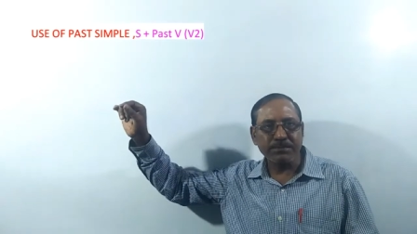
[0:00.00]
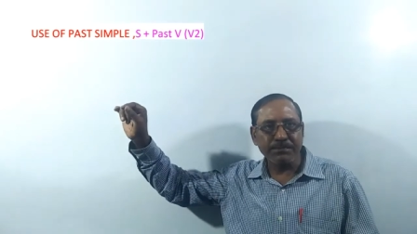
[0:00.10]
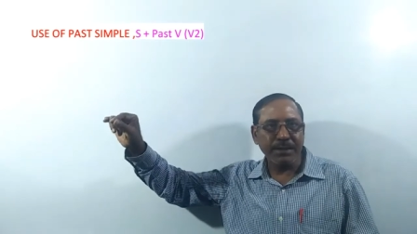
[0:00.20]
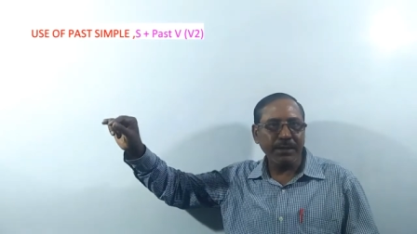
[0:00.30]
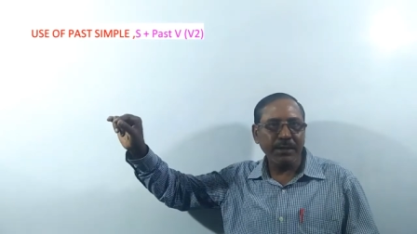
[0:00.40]

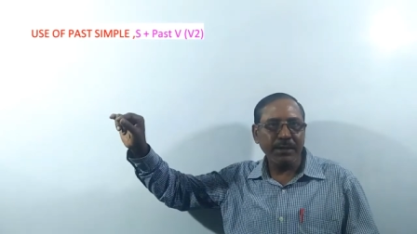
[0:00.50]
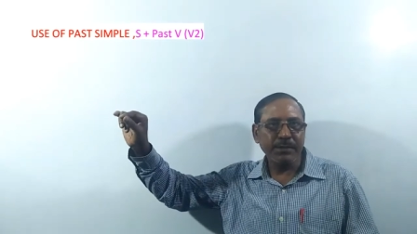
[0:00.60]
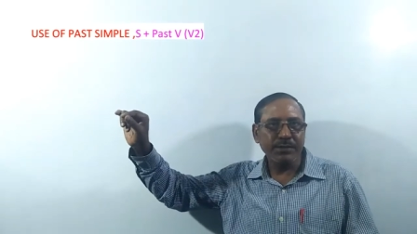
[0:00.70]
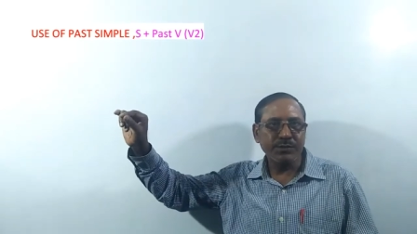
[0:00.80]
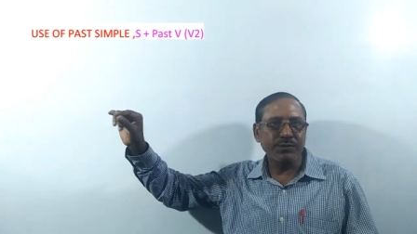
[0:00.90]

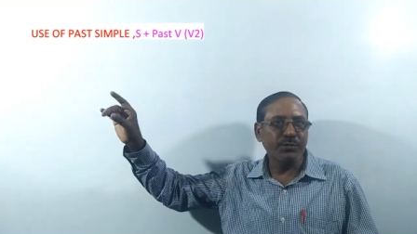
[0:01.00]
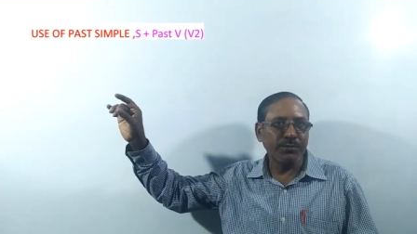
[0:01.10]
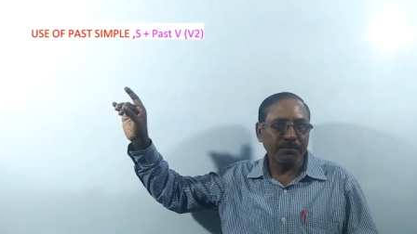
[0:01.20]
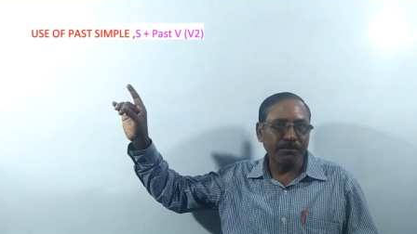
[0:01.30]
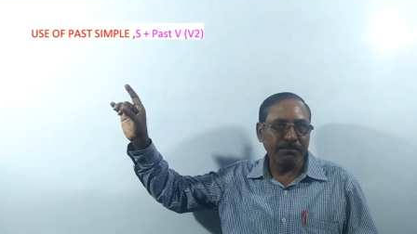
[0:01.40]
V2.
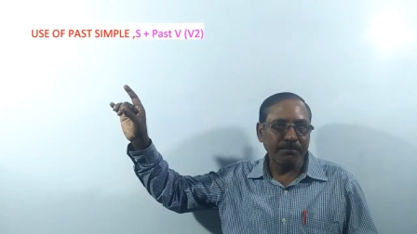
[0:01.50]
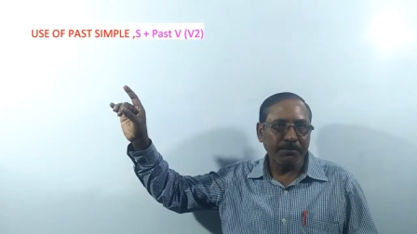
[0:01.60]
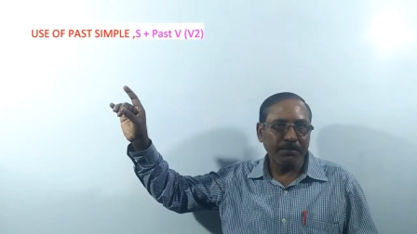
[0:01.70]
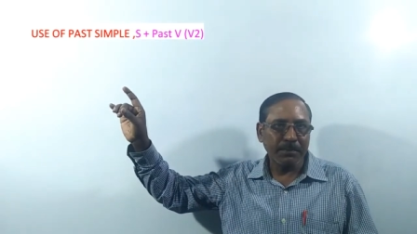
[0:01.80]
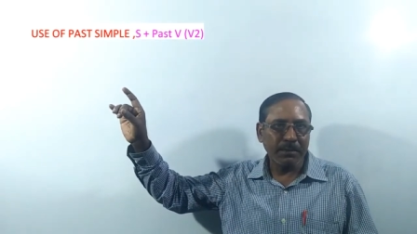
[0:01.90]

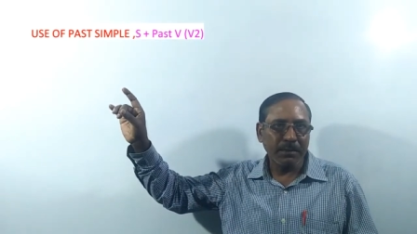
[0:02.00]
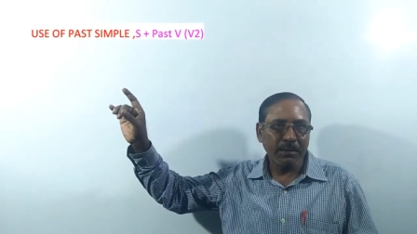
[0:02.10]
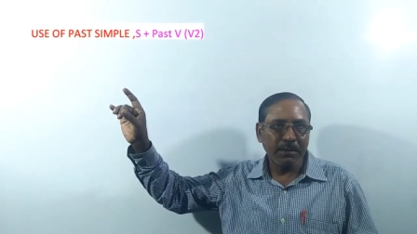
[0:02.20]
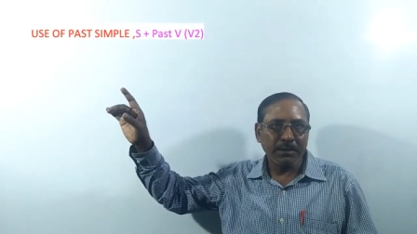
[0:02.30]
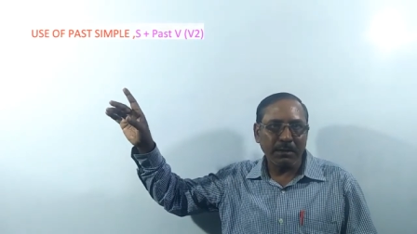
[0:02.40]

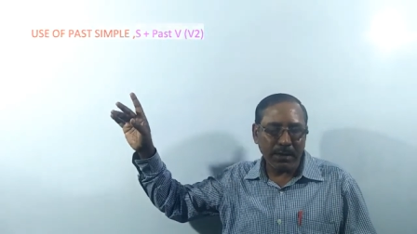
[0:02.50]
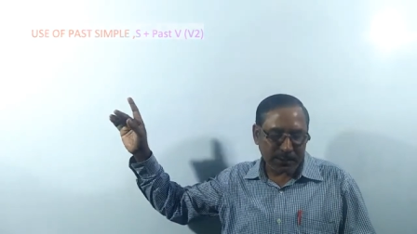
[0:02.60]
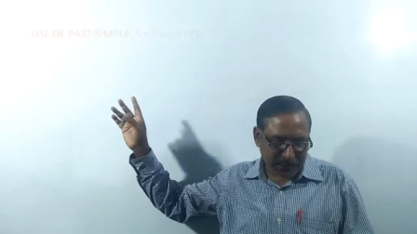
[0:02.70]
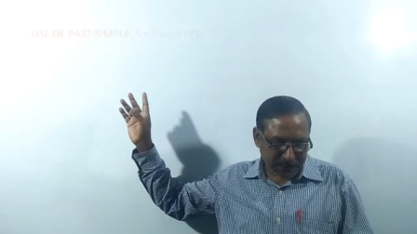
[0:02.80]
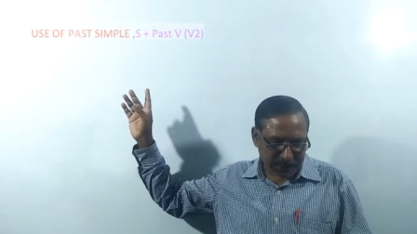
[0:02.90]
Now
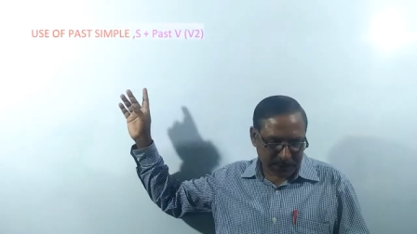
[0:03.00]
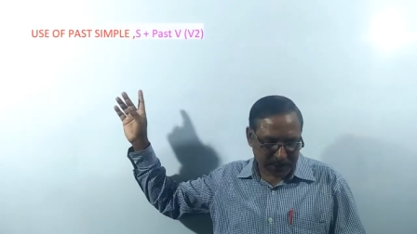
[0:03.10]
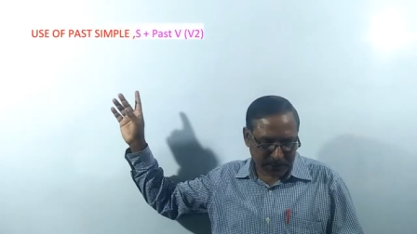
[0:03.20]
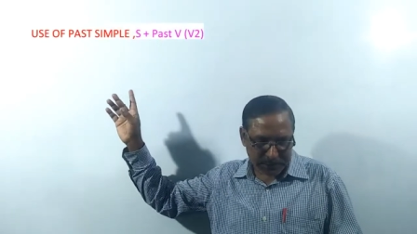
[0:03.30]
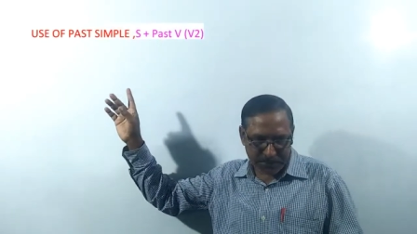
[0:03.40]
let's
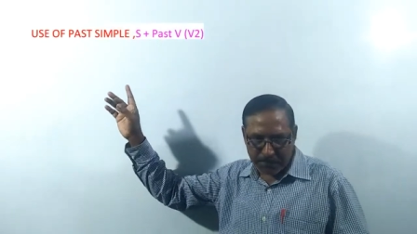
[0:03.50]
discuss.